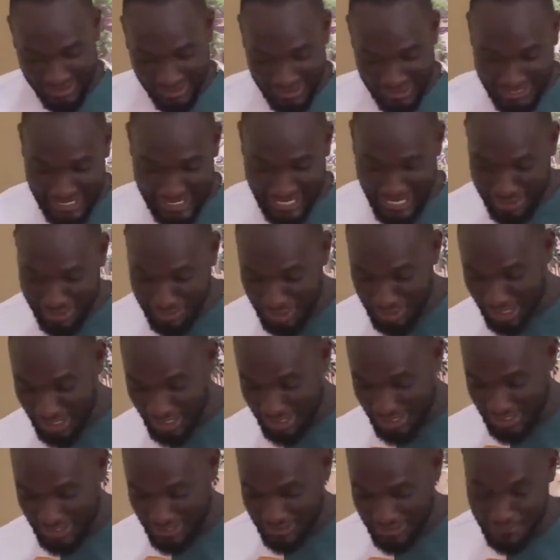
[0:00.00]
10
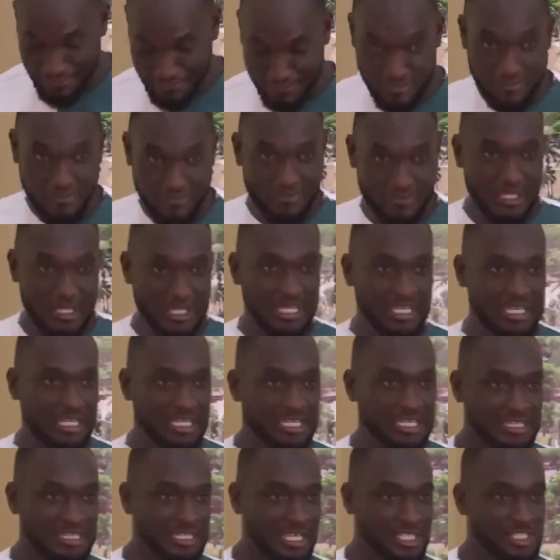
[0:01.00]
minutes.
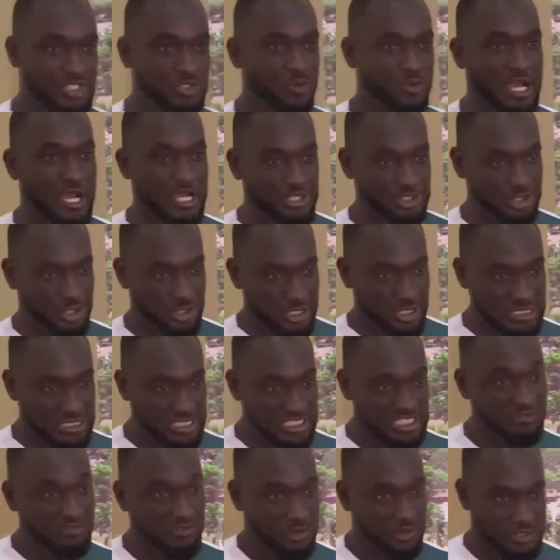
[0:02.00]
The two
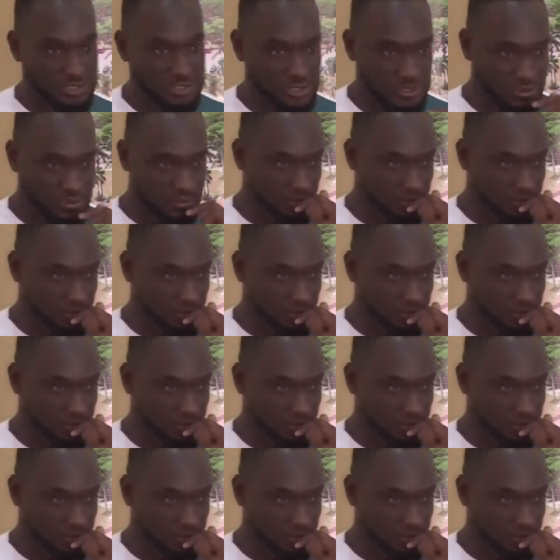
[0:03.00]
ideologies first.